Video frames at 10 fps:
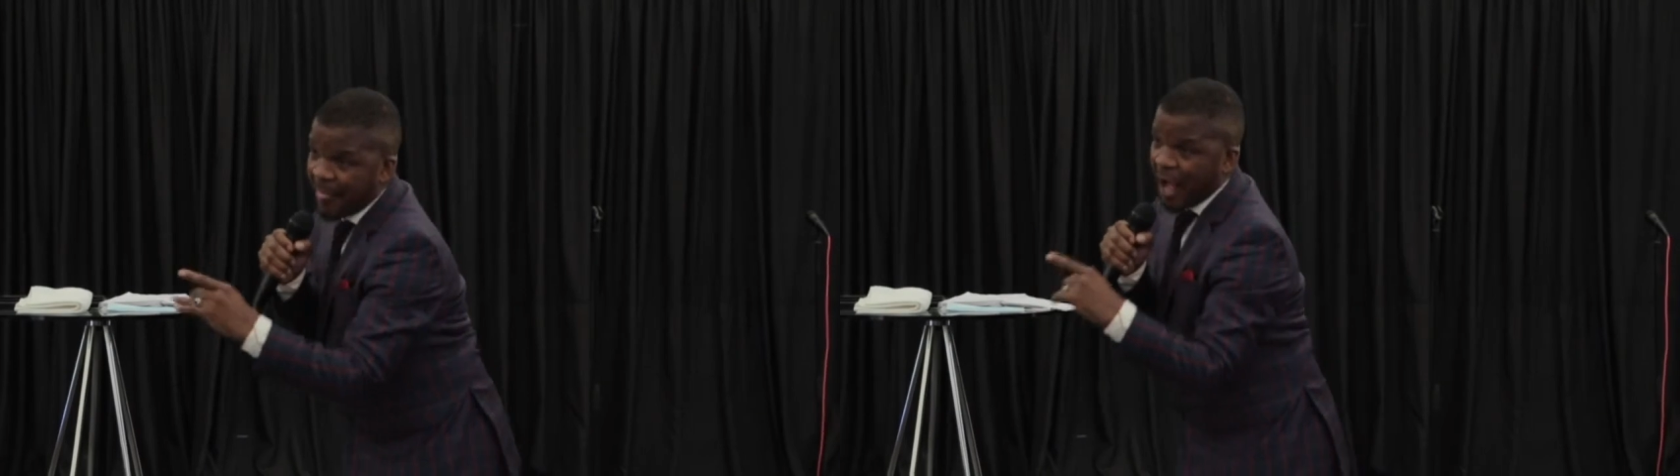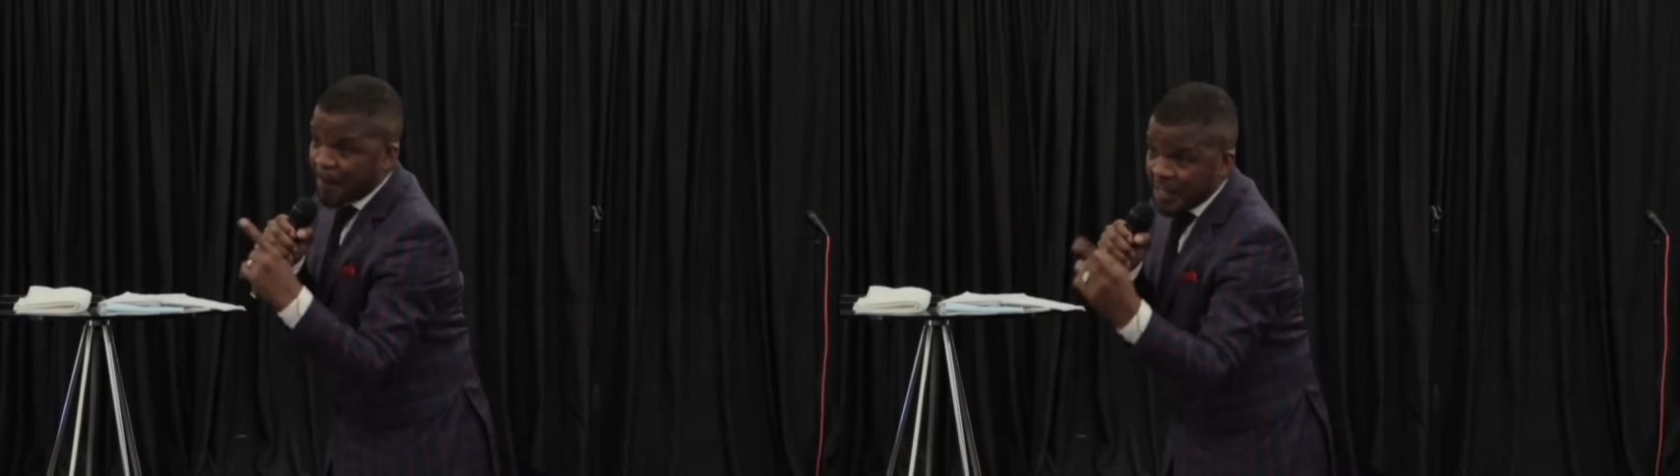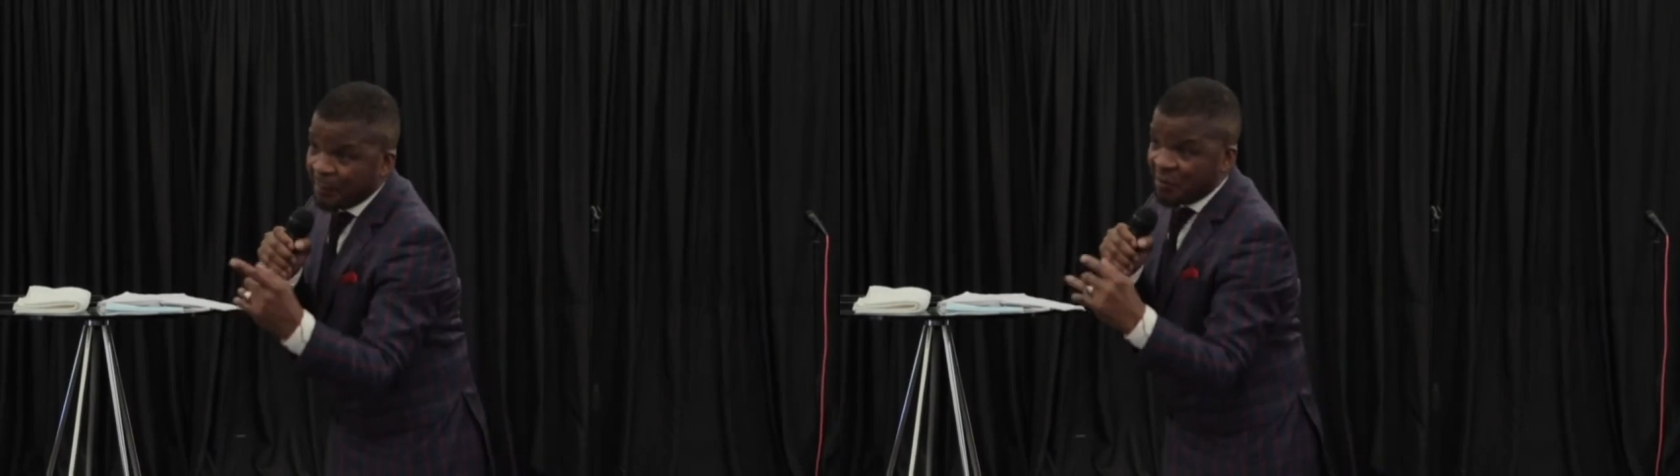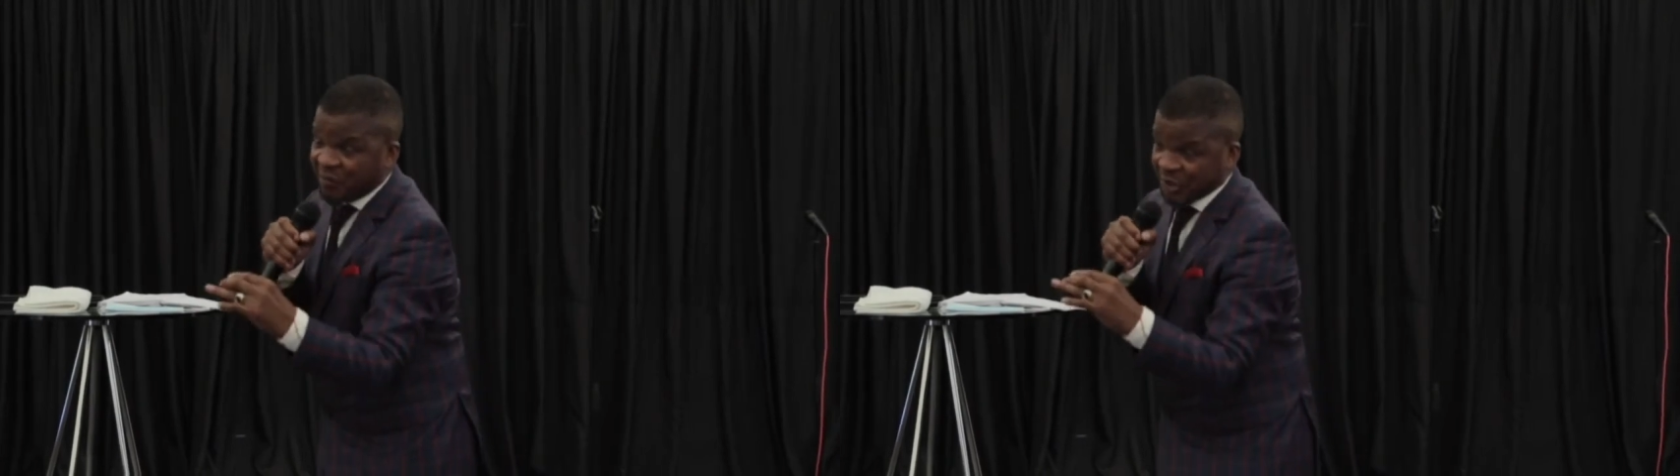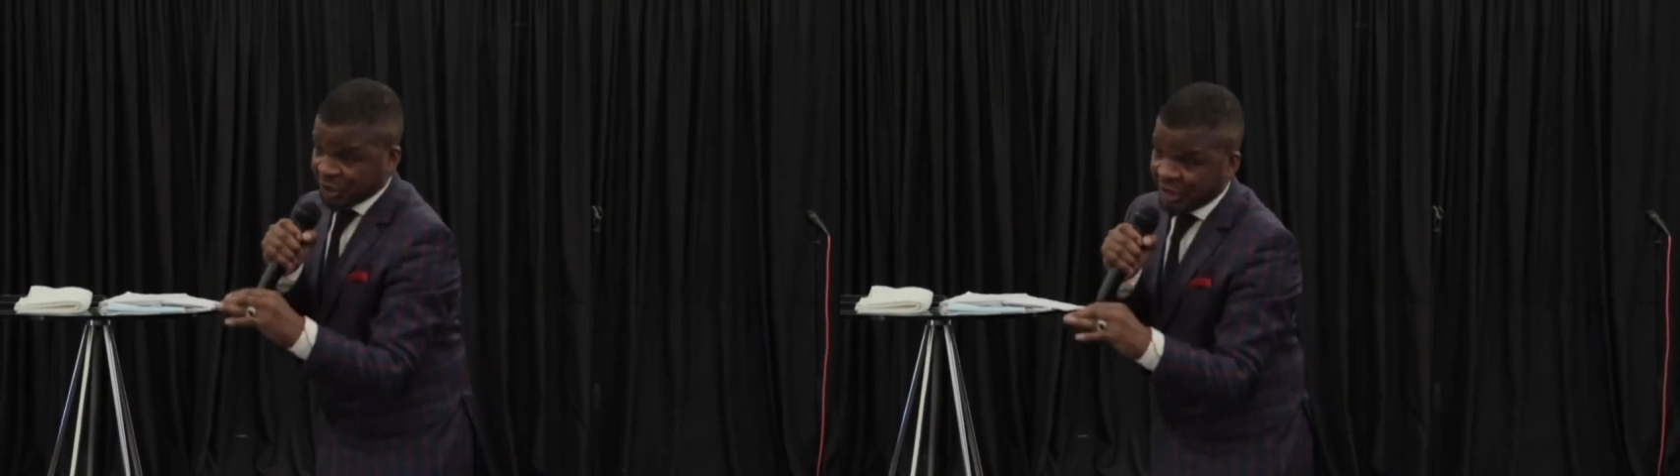Amanyama
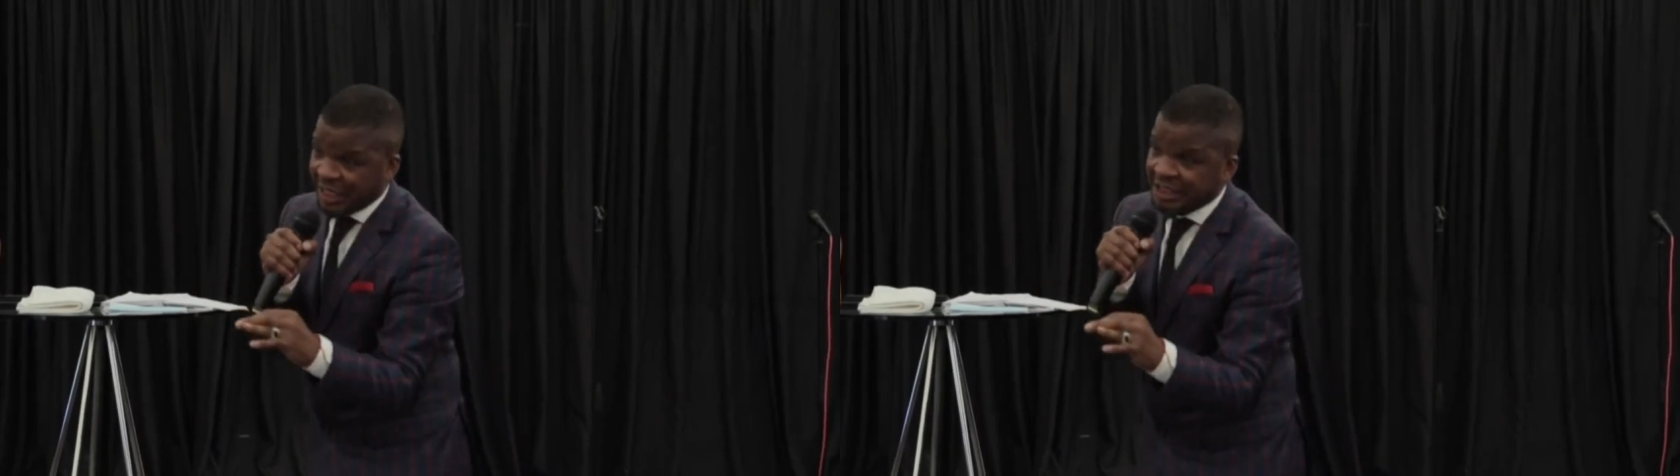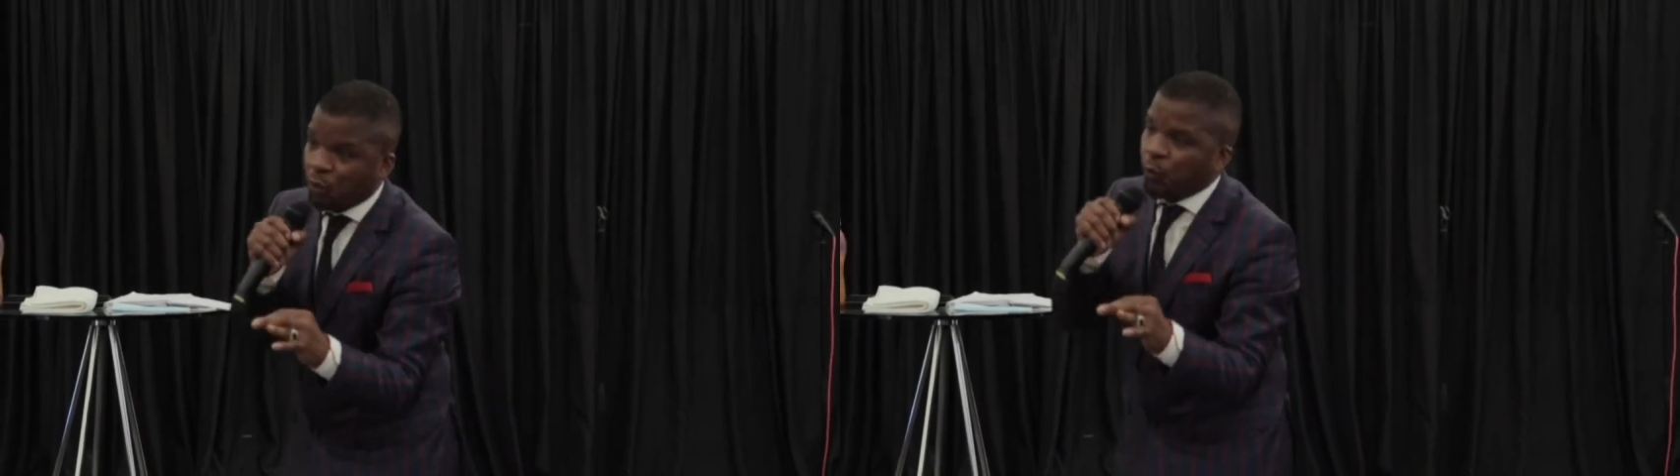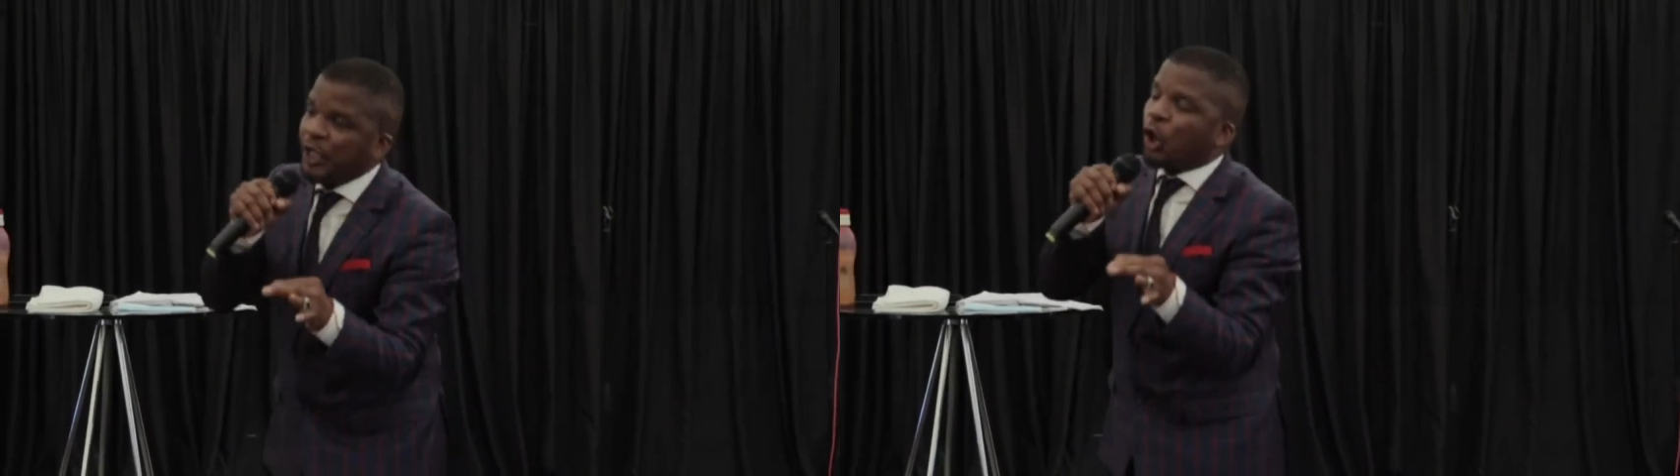version at we